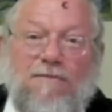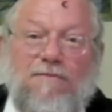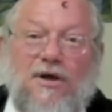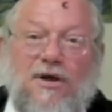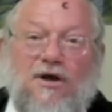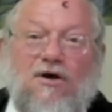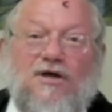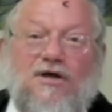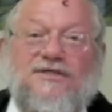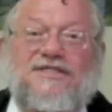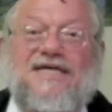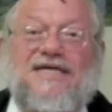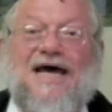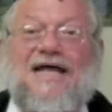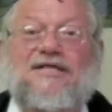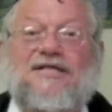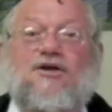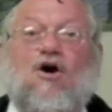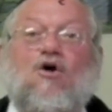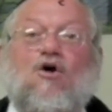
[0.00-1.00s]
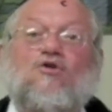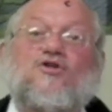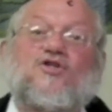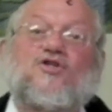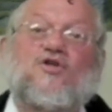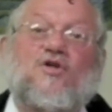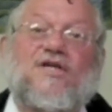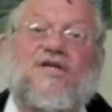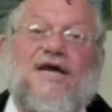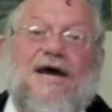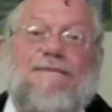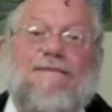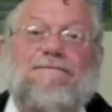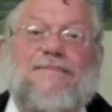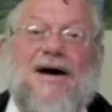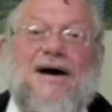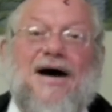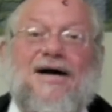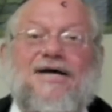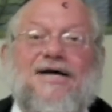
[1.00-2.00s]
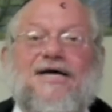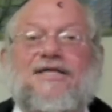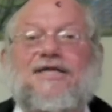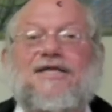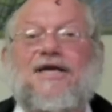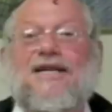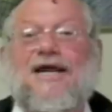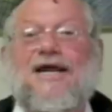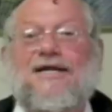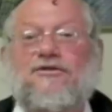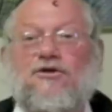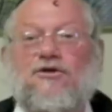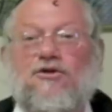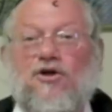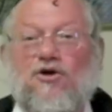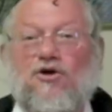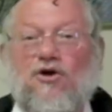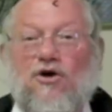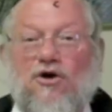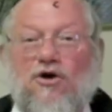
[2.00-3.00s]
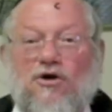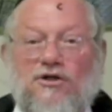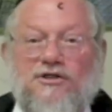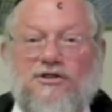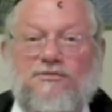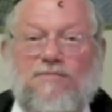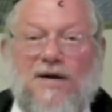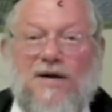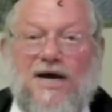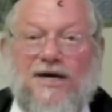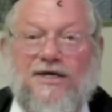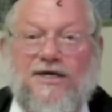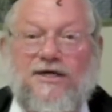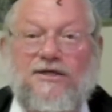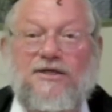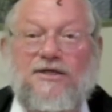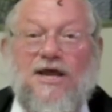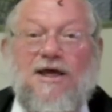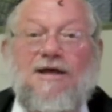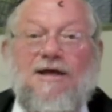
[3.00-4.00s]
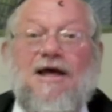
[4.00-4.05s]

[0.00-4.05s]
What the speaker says: because that goes to their pocket and not to the girl's pocket.